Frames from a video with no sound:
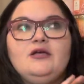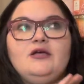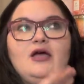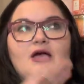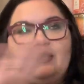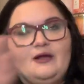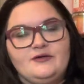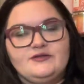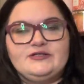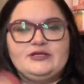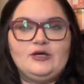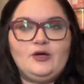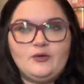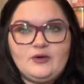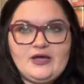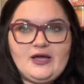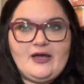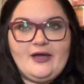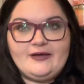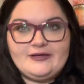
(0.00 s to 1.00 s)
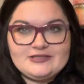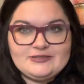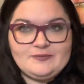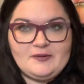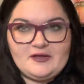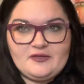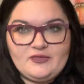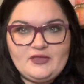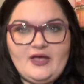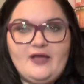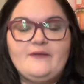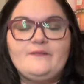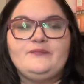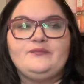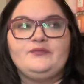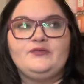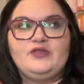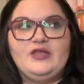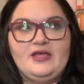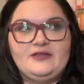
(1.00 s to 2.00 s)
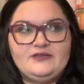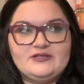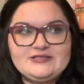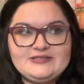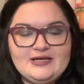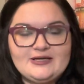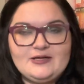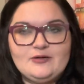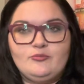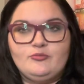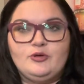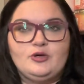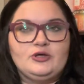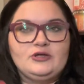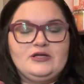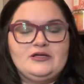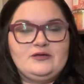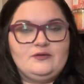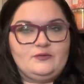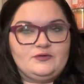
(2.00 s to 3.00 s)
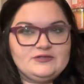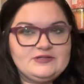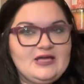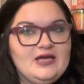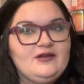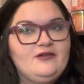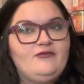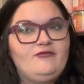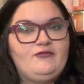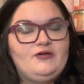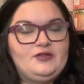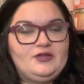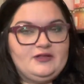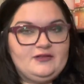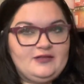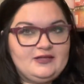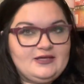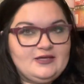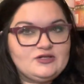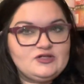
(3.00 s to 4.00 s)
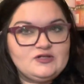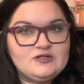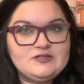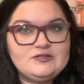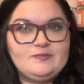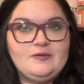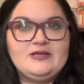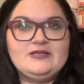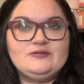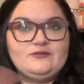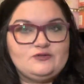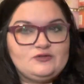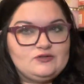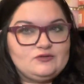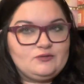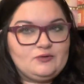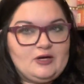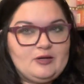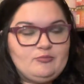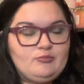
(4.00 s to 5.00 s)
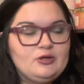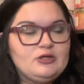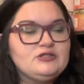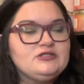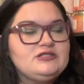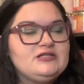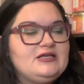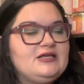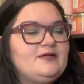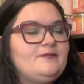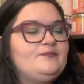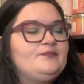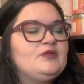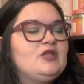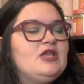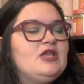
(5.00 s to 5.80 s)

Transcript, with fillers: And I was like, okay, I expect that. Then the second burn, it was kind of filling the kitchen space, which is where I burnt it.